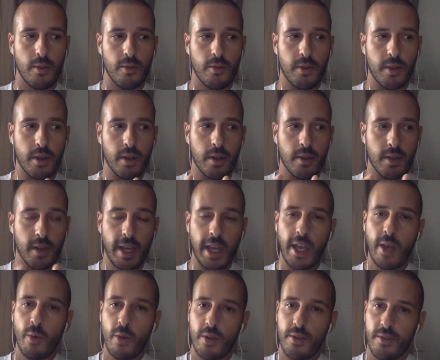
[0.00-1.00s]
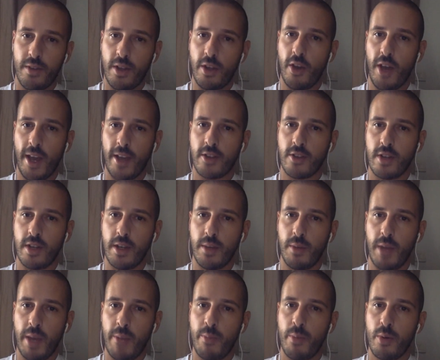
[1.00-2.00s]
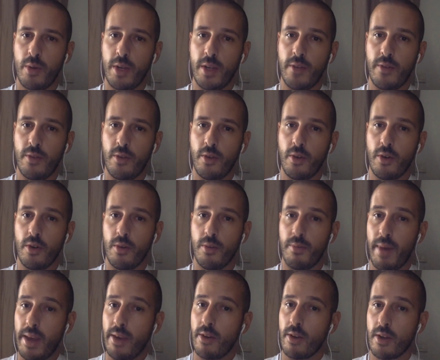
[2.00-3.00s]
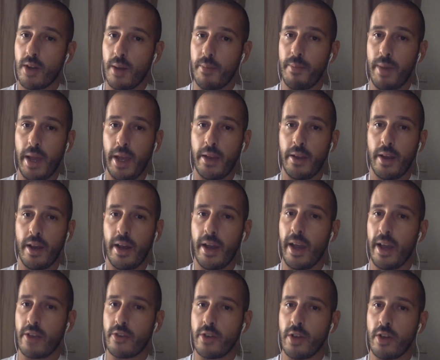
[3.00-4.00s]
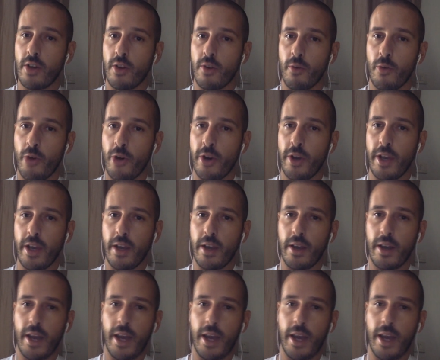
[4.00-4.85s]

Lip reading: the keywords that you actually input into your manual campaign are actually converting,